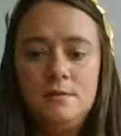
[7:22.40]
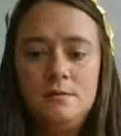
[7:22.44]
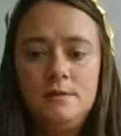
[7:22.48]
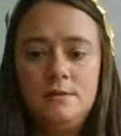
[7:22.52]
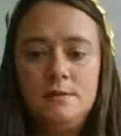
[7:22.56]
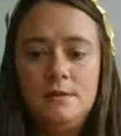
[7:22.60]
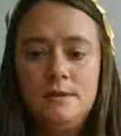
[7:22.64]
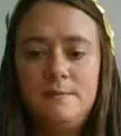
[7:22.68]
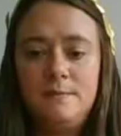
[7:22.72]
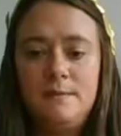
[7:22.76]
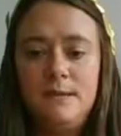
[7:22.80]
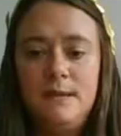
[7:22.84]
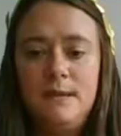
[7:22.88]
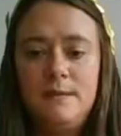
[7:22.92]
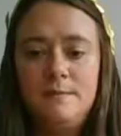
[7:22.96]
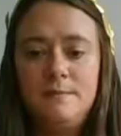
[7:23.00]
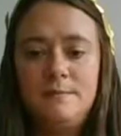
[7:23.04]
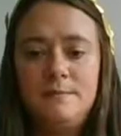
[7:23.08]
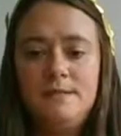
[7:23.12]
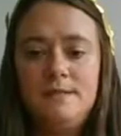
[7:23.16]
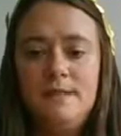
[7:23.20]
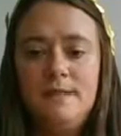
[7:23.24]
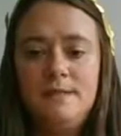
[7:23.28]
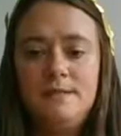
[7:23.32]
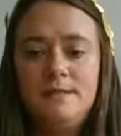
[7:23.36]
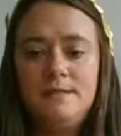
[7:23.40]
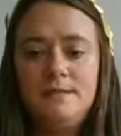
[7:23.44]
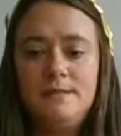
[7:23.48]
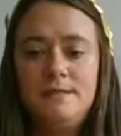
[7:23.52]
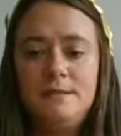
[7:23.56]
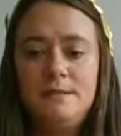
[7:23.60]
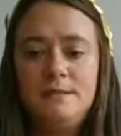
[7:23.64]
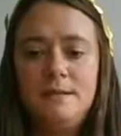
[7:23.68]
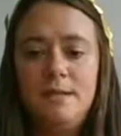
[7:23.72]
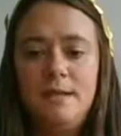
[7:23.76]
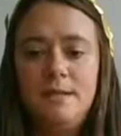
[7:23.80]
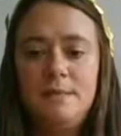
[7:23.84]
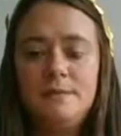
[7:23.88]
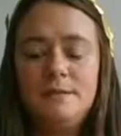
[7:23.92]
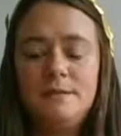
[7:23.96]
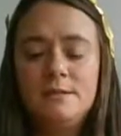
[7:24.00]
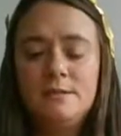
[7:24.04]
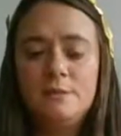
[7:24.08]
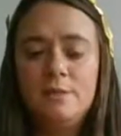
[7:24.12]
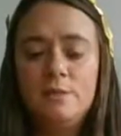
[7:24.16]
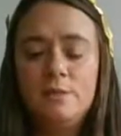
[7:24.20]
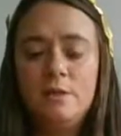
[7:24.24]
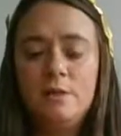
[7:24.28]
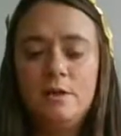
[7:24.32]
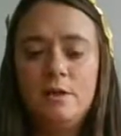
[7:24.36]
sometimes less, sometimes
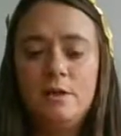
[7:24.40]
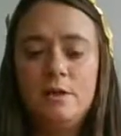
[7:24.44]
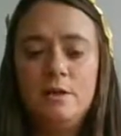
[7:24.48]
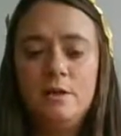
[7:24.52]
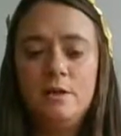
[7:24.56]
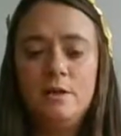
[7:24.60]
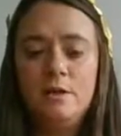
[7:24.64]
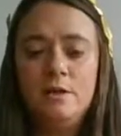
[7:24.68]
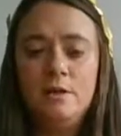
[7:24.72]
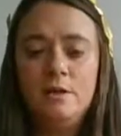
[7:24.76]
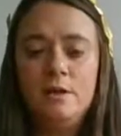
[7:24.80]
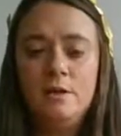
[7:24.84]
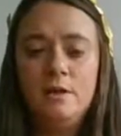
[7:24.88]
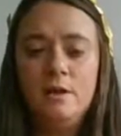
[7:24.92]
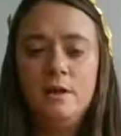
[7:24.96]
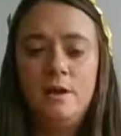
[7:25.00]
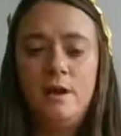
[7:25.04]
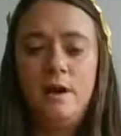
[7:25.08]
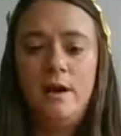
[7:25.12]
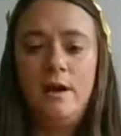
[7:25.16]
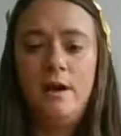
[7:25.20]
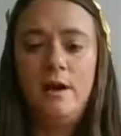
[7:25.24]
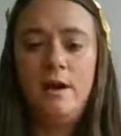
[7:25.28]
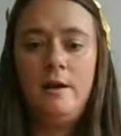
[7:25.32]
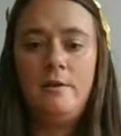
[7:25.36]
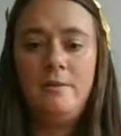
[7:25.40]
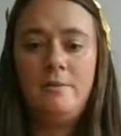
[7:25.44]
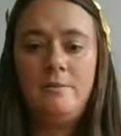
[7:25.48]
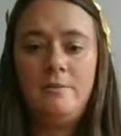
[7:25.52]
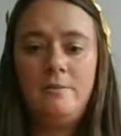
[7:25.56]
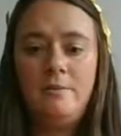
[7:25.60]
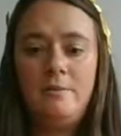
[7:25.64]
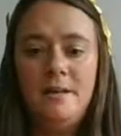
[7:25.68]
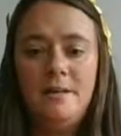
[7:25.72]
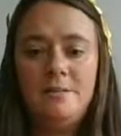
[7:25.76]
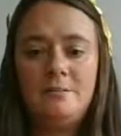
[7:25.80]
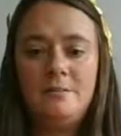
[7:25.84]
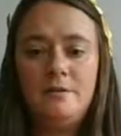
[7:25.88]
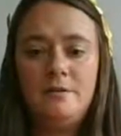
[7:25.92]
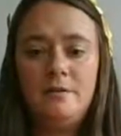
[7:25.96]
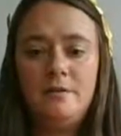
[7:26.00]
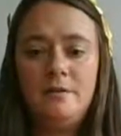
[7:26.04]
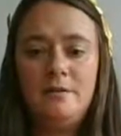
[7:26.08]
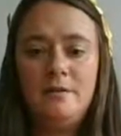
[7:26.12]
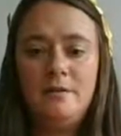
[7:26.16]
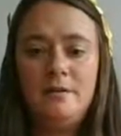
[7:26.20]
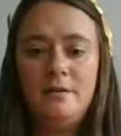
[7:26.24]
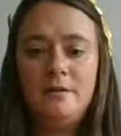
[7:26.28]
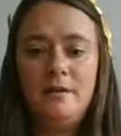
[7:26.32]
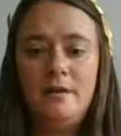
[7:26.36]
more. Um, makes it look a
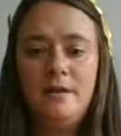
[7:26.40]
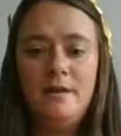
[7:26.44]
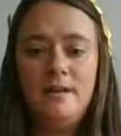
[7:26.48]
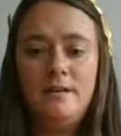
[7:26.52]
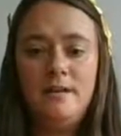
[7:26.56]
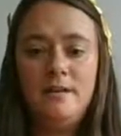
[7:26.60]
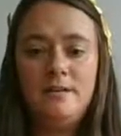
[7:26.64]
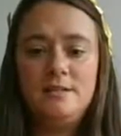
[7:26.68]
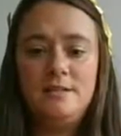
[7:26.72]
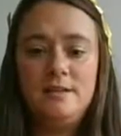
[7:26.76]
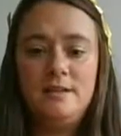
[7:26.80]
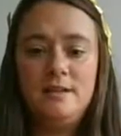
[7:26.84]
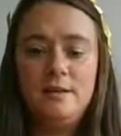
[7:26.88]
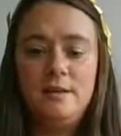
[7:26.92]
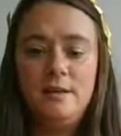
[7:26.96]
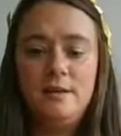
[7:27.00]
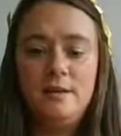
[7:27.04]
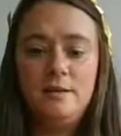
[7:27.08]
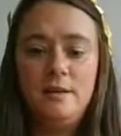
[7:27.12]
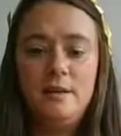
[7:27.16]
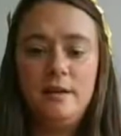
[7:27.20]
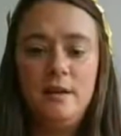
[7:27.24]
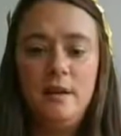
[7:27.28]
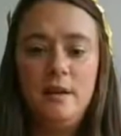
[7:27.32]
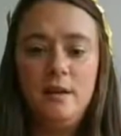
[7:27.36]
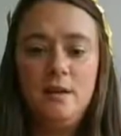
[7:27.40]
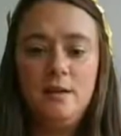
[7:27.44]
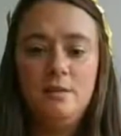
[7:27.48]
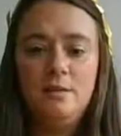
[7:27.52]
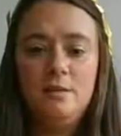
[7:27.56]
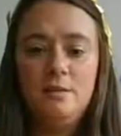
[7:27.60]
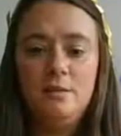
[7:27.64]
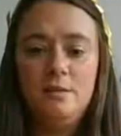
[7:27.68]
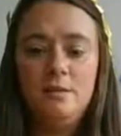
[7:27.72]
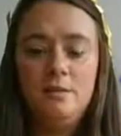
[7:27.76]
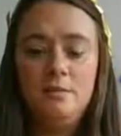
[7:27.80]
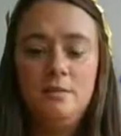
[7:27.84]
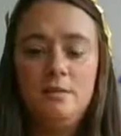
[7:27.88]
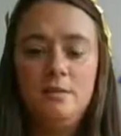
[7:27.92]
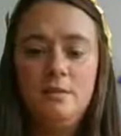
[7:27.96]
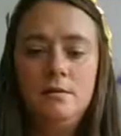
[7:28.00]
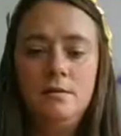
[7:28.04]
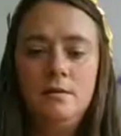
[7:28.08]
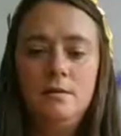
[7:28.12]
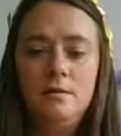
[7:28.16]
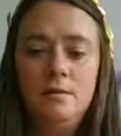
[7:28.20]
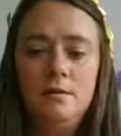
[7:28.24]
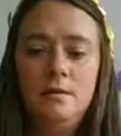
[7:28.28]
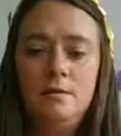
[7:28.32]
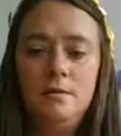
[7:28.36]
little authentic that way.
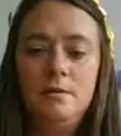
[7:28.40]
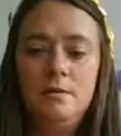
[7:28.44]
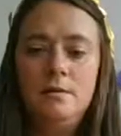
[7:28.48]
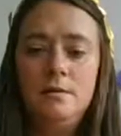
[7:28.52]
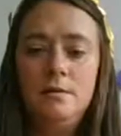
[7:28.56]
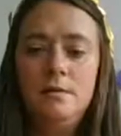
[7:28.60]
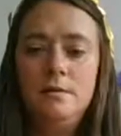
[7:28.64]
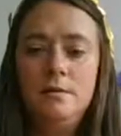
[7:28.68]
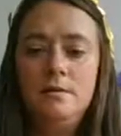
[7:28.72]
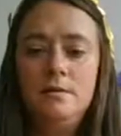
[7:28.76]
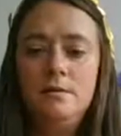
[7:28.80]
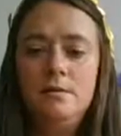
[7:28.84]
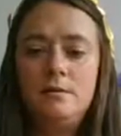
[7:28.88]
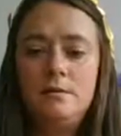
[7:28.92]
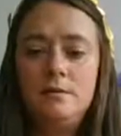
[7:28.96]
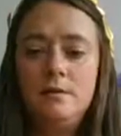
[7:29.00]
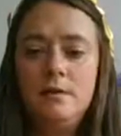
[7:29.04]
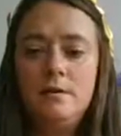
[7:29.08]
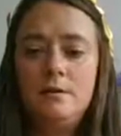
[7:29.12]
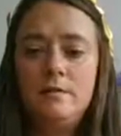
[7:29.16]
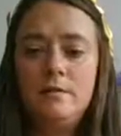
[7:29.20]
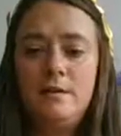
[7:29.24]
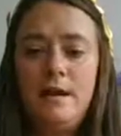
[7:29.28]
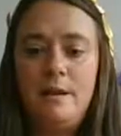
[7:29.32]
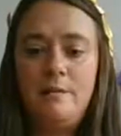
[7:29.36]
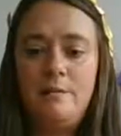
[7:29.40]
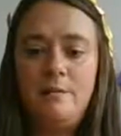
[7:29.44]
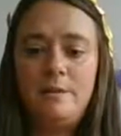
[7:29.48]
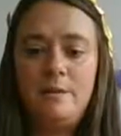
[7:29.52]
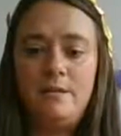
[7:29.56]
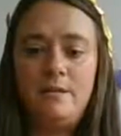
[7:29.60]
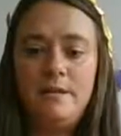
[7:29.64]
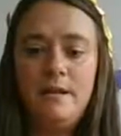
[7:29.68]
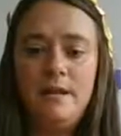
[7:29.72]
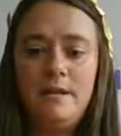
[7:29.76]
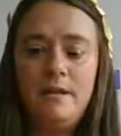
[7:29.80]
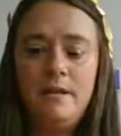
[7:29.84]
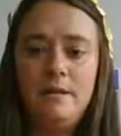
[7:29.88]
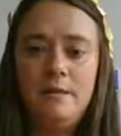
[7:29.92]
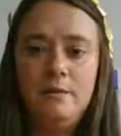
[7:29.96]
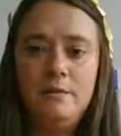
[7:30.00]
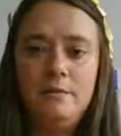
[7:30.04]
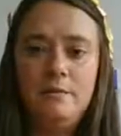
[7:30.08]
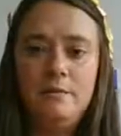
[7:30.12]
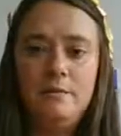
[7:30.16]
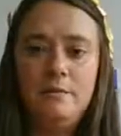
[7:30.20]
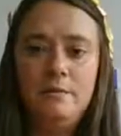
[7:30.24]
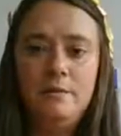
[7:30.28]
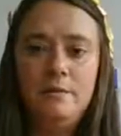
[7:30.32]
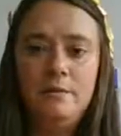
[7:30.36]
Just going to wrap it
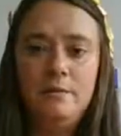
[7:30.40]
around